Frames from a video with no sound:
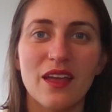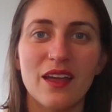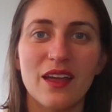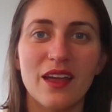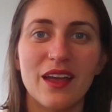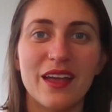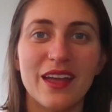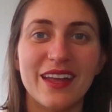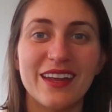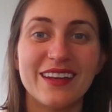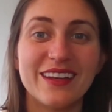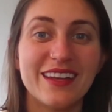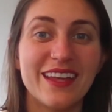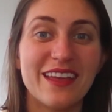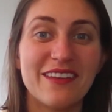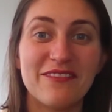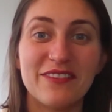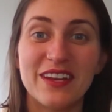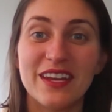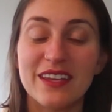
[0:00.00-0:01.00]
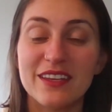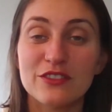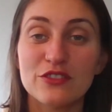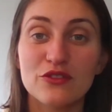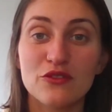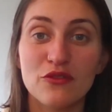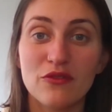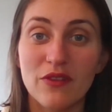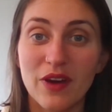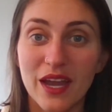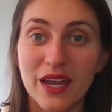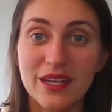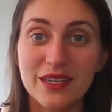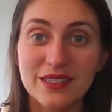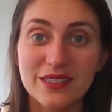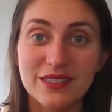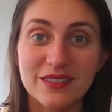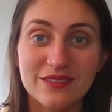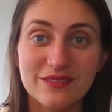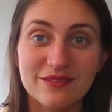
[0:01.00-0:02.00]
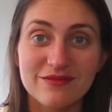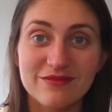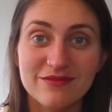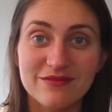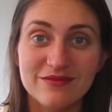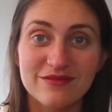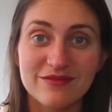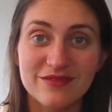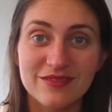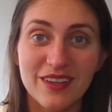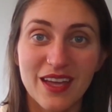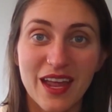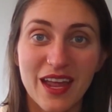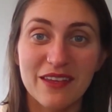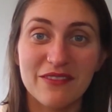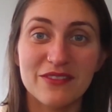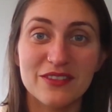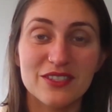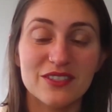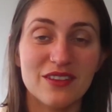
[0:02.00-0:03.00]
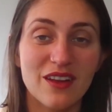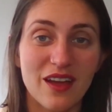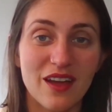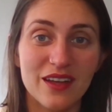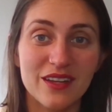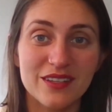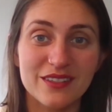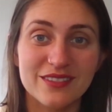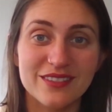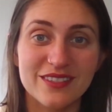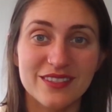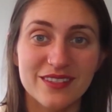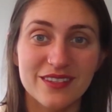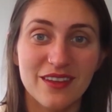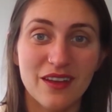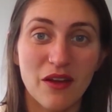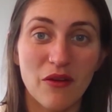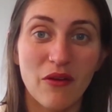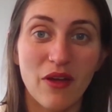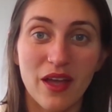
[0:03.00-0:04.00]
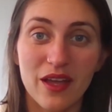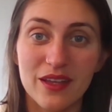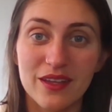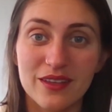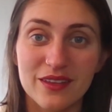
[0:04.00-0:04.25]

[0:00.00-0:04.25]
And if it is, great. And if it's not, okay.